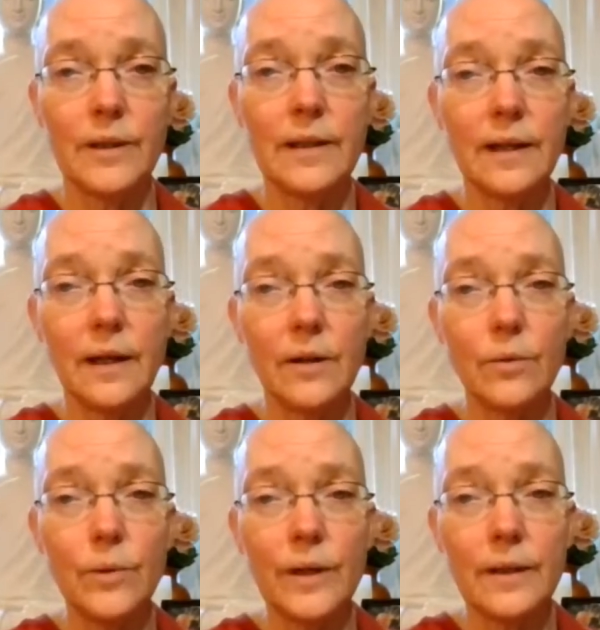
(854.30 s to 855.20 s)
But then how
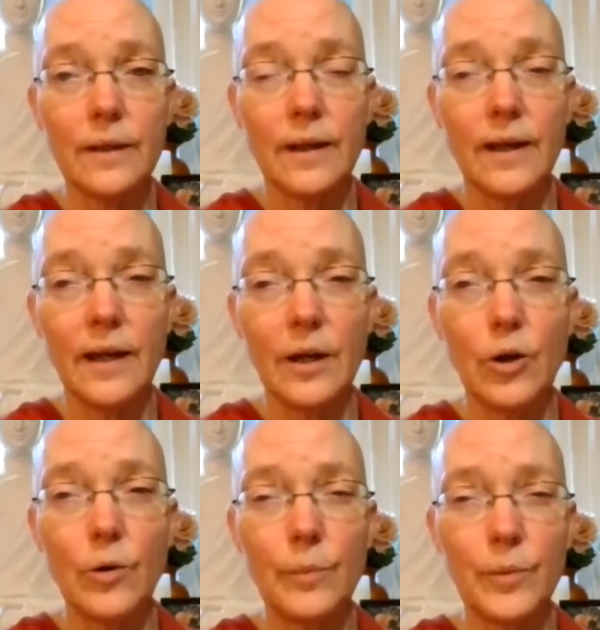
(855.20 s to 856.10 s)
do we
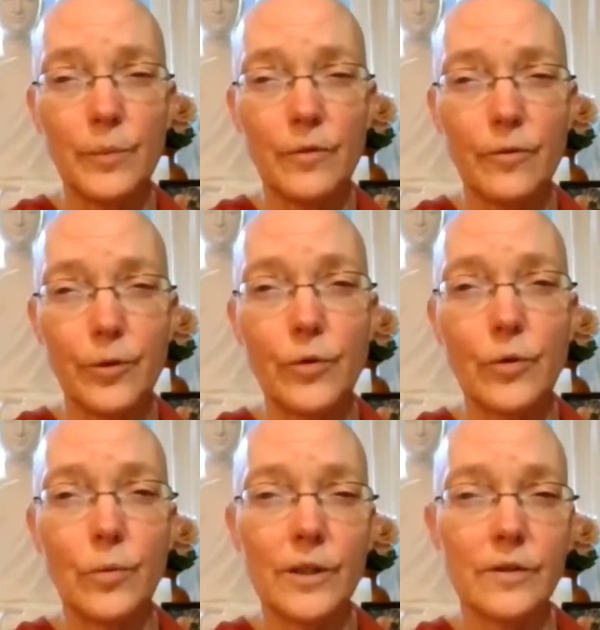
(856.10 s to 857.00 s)
help
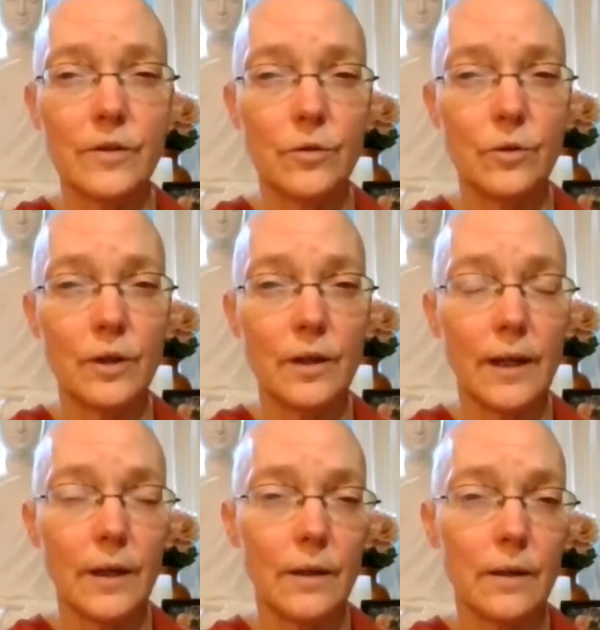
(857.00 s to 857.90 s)
further what's
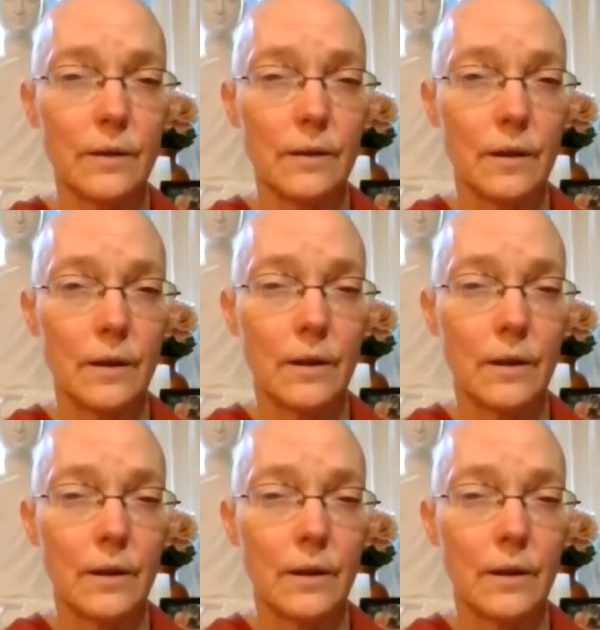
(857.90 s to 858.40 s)
good and